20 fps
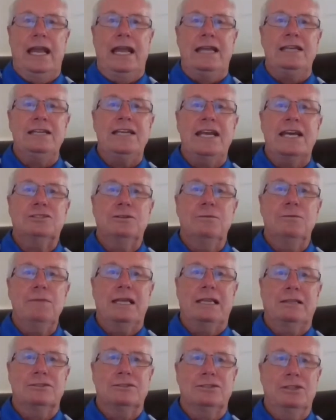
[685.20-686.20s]
And
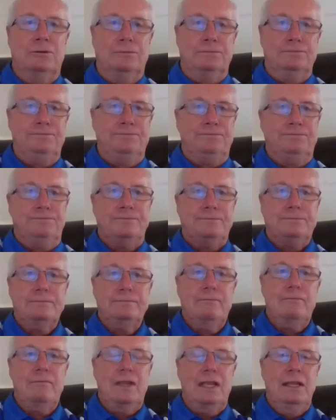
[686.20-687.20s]
dexamethasone.
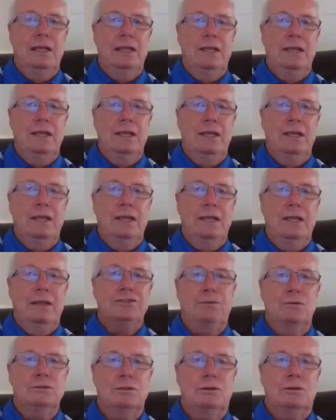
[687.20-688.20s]
This is a
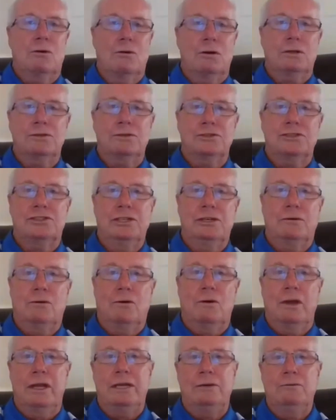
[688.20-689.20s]
potent
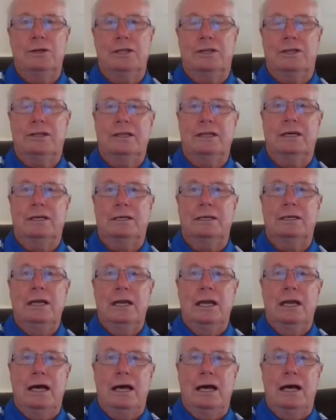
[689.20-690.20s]
corticosteroid with
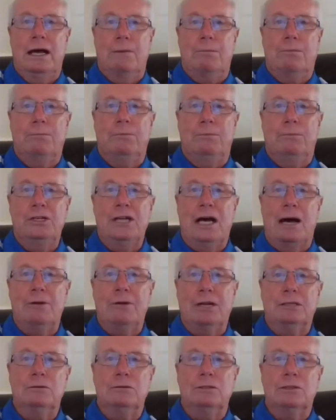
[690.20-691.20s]

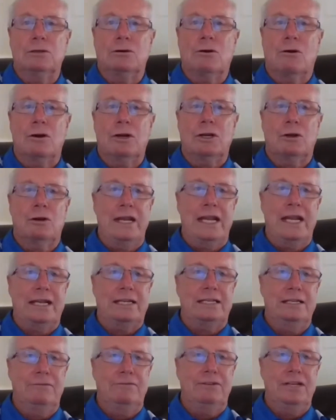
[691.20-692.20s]
predominant glucocorticoid
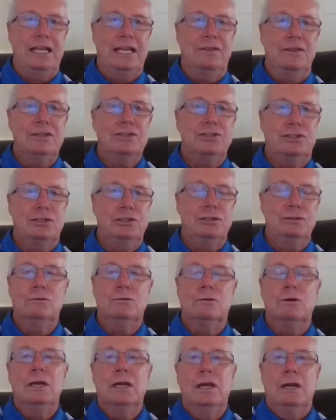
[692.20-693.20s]
activity, and this
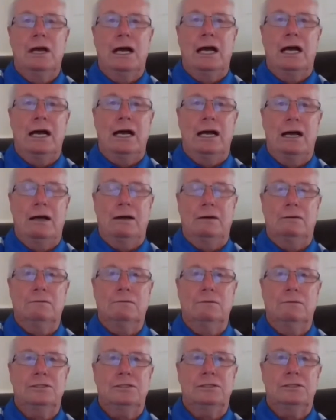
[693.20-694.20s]
too
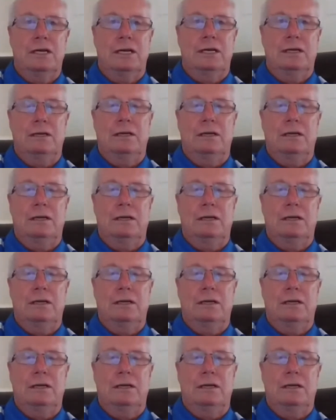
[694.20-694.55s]
was